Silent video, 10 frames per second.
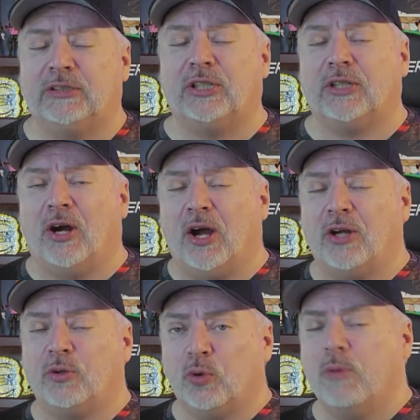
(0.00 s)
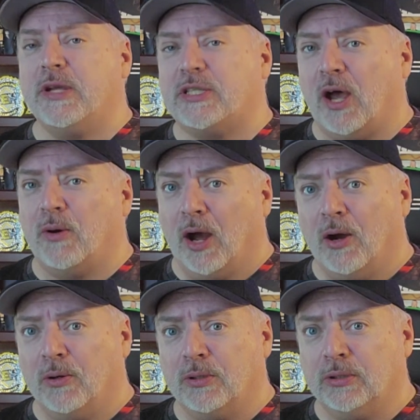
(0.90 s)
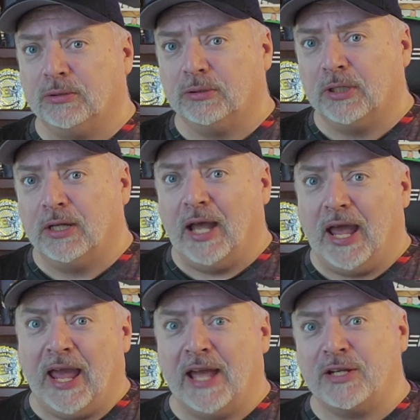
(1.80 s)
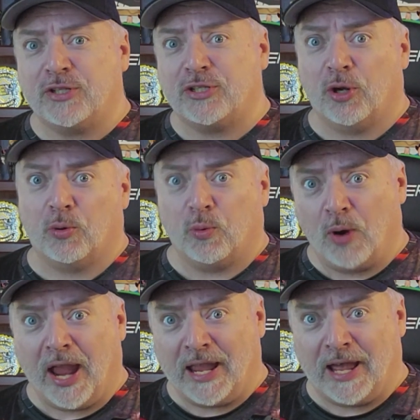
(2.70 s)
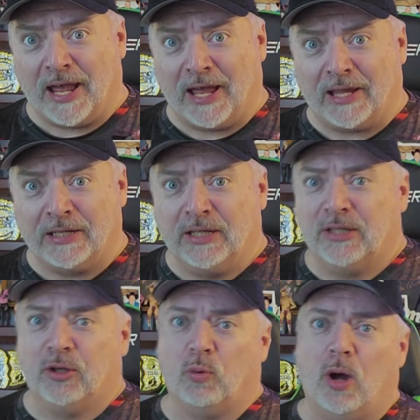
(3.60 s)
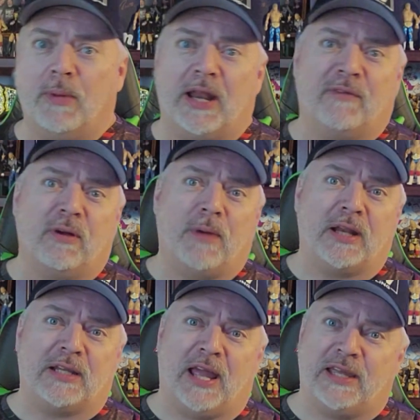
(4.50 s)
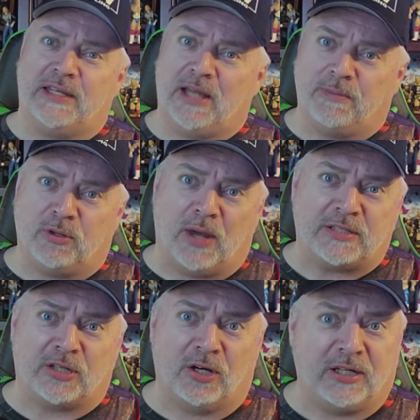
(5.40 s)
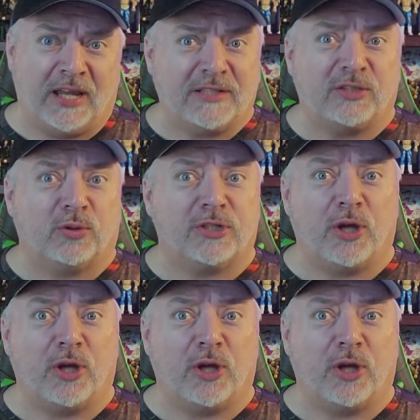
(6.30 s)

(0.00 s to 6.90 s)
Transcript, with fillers: took on Ruby Soho and Saraya. The woman everybody in AEW has turned against, or